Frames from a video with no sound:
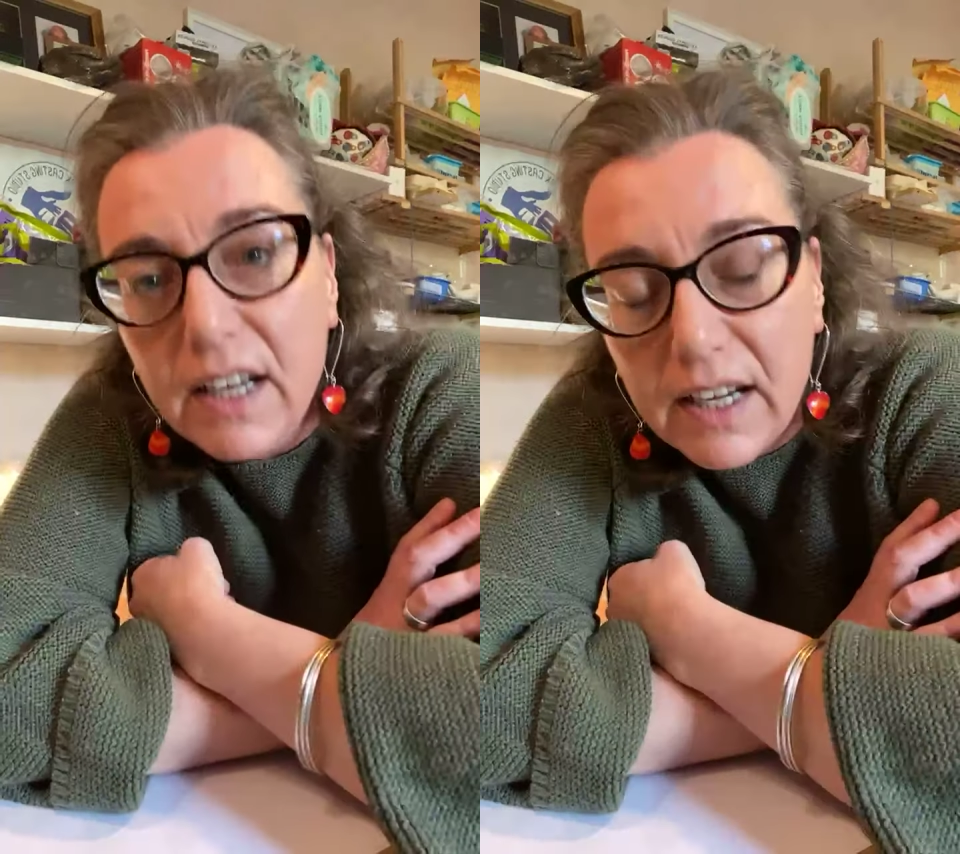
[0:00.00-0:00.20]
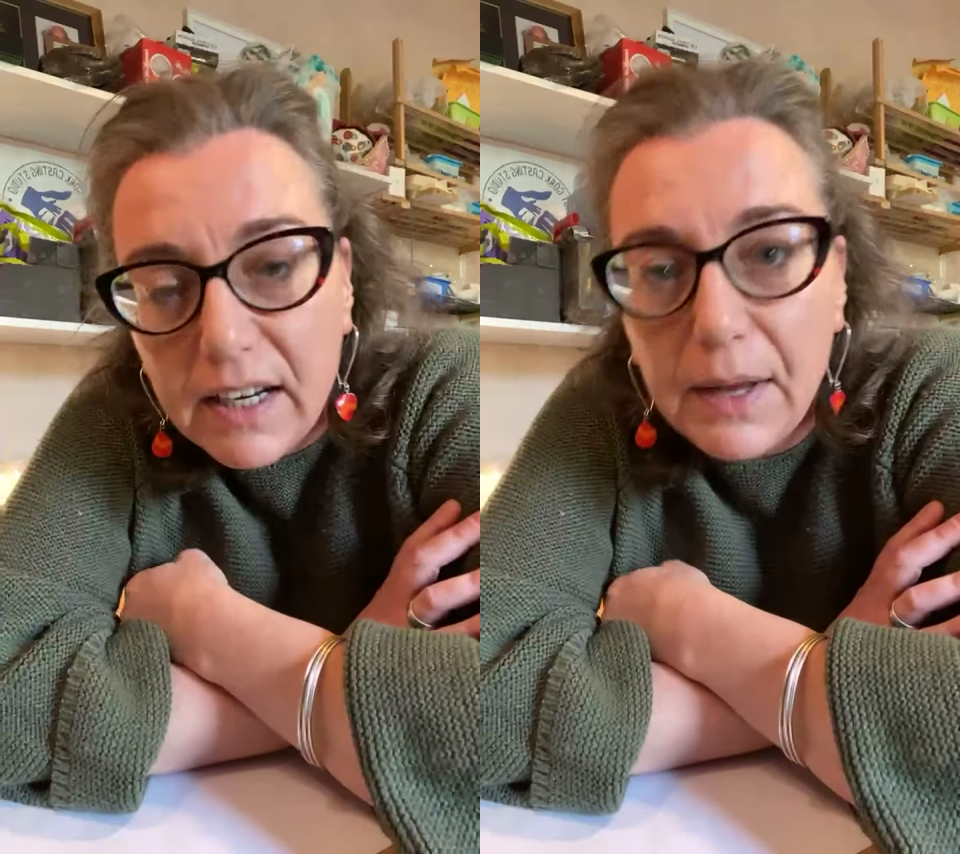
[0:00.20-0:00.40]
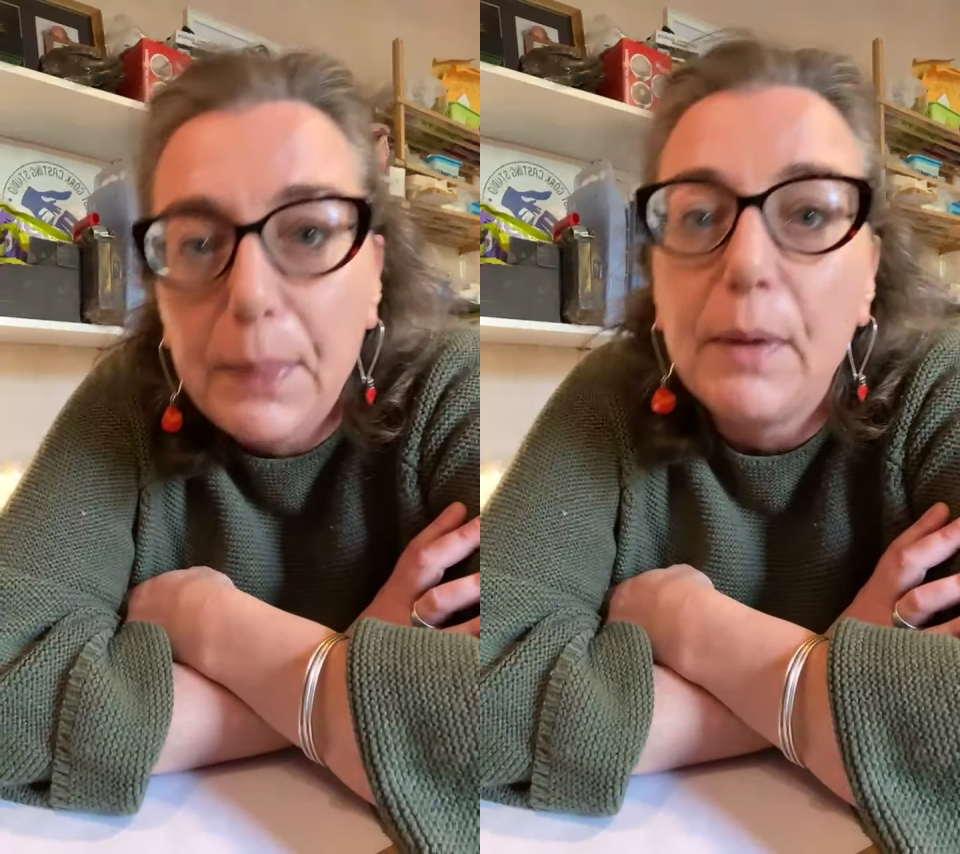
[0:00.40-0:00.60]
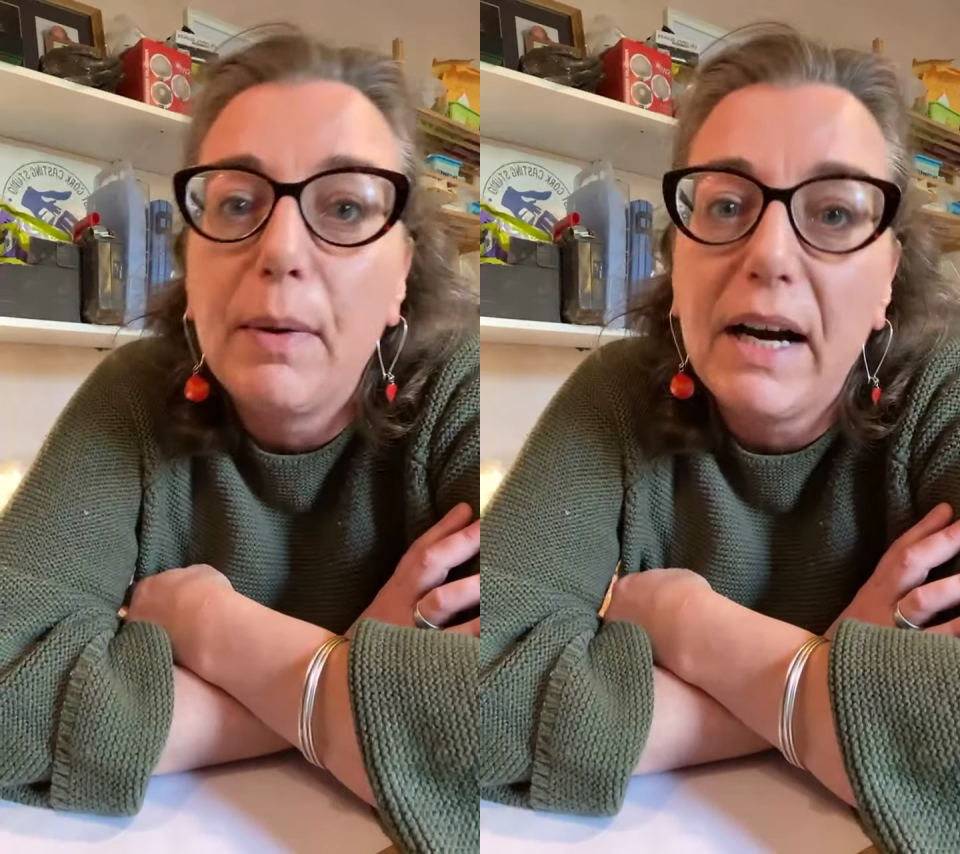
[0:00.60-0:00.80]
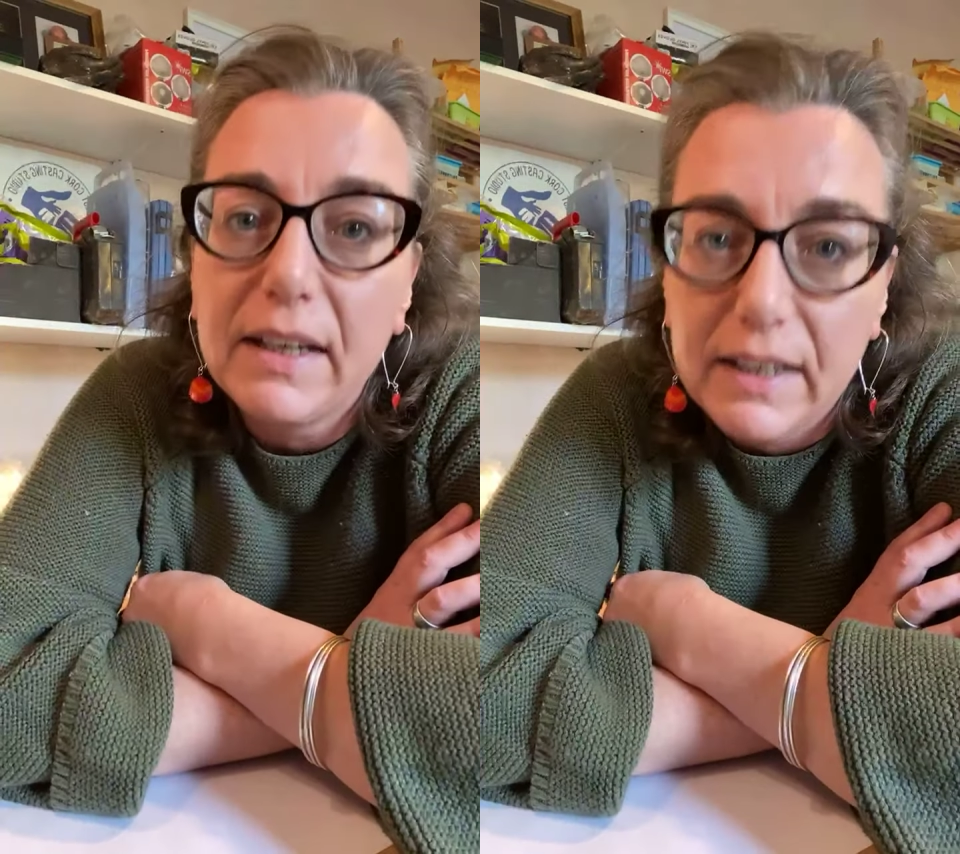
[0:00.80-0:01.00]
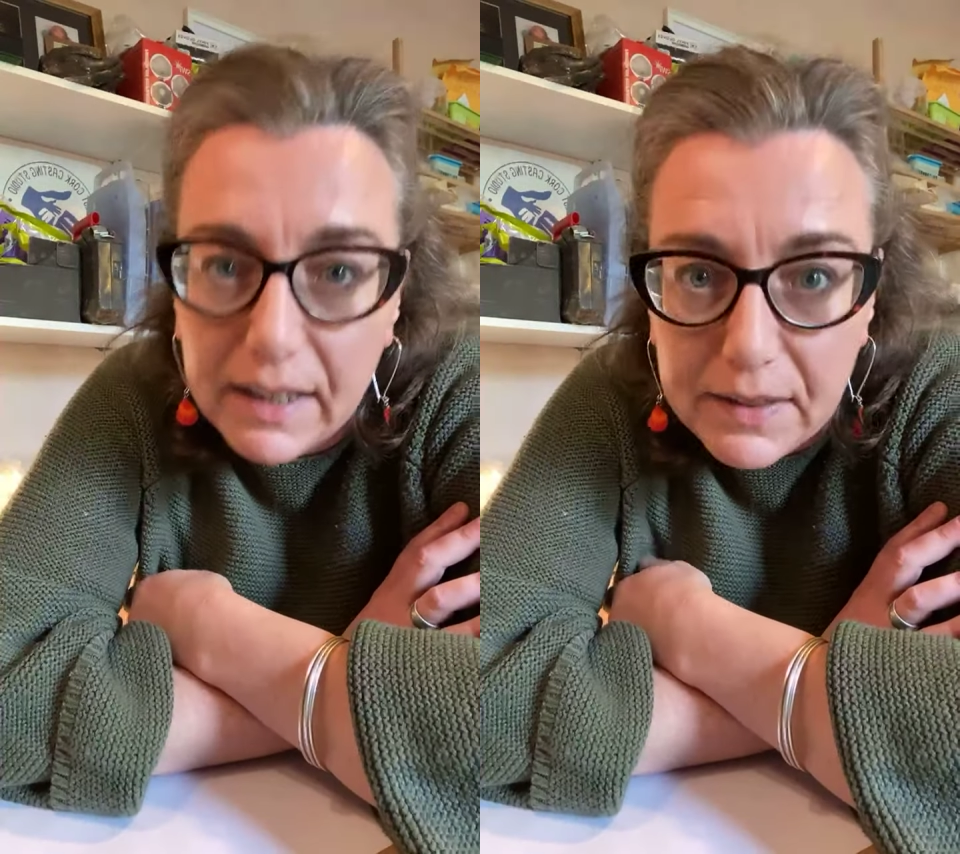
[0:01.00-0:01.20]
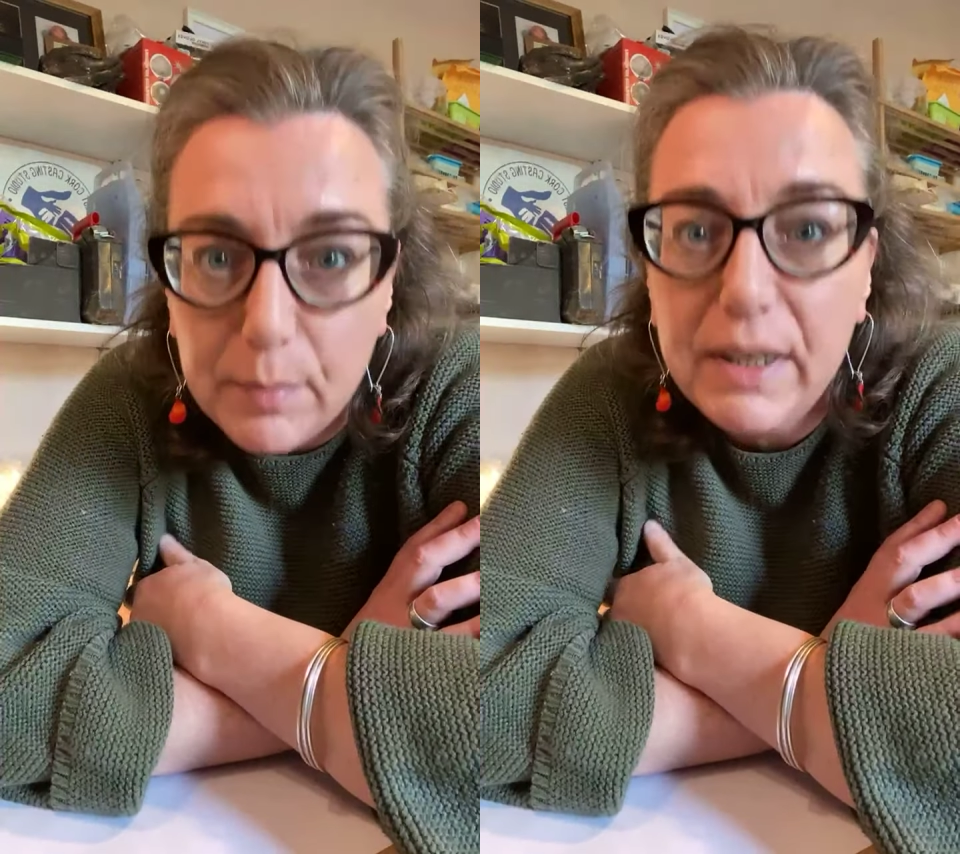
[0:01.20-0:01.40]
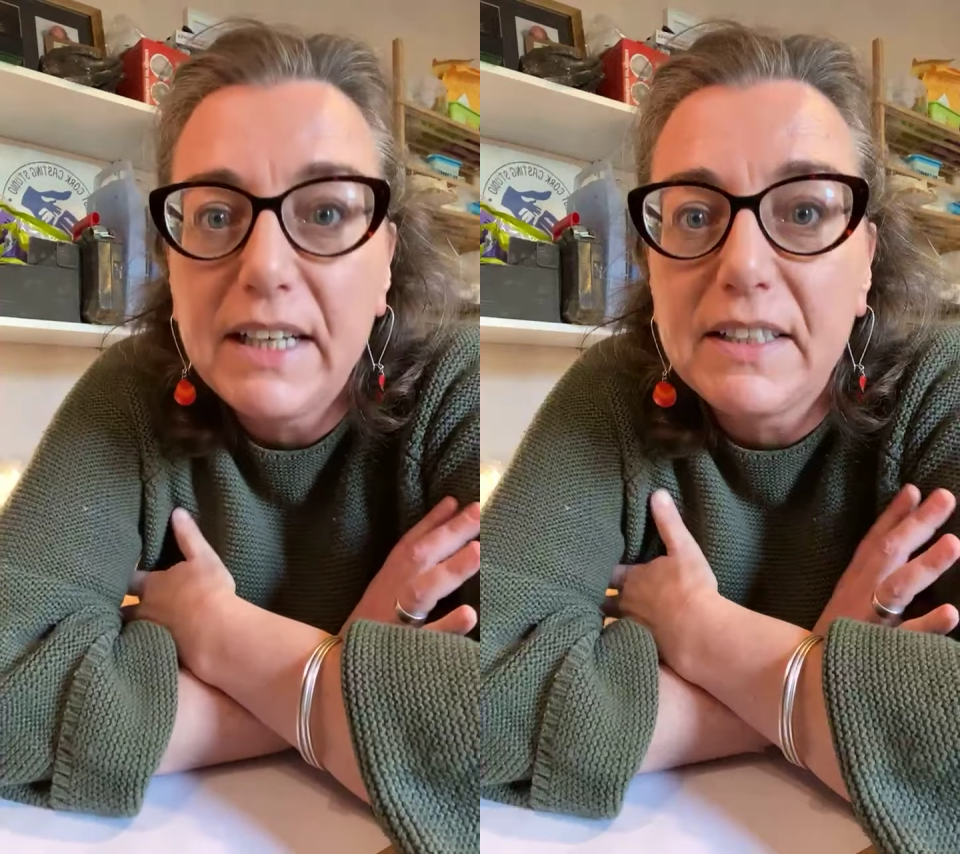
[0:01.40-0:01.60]
and getting them back and getting them
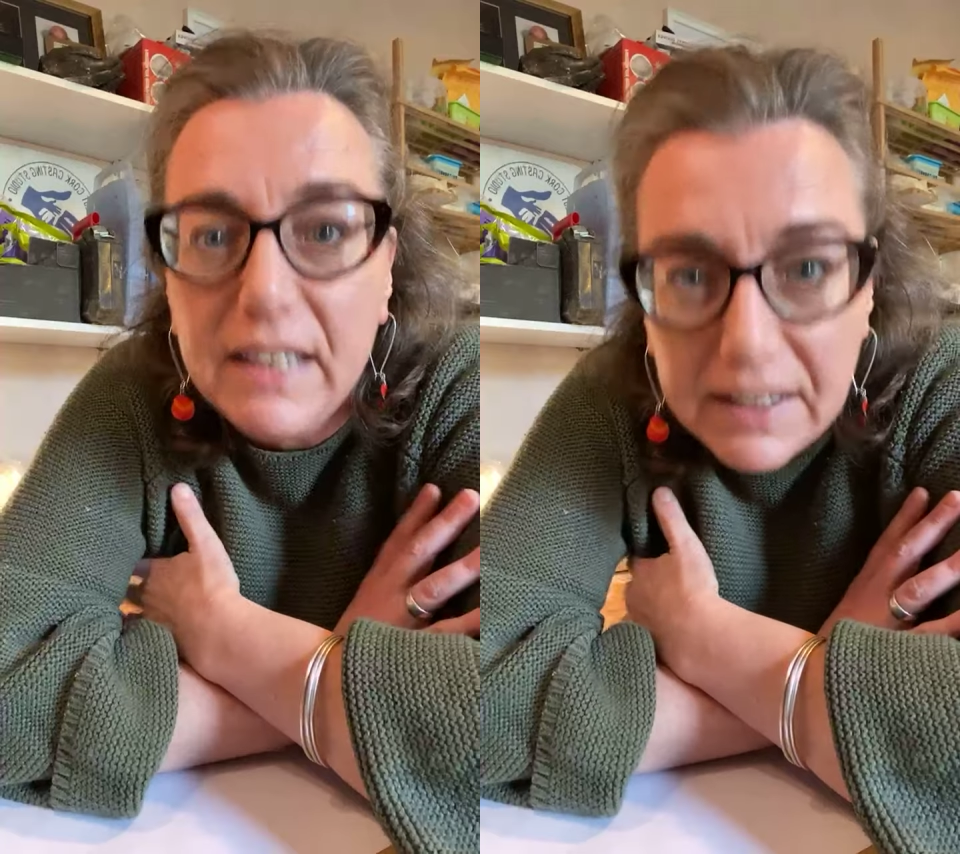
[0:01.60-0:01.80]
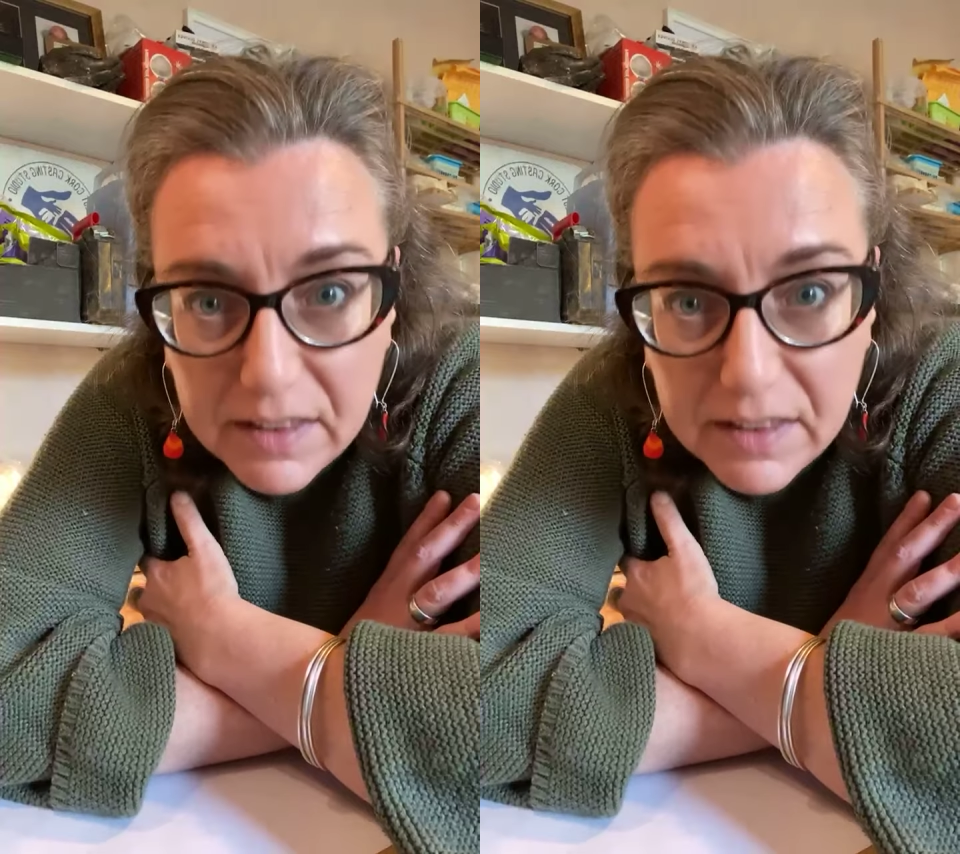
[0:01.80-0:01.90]
made and getting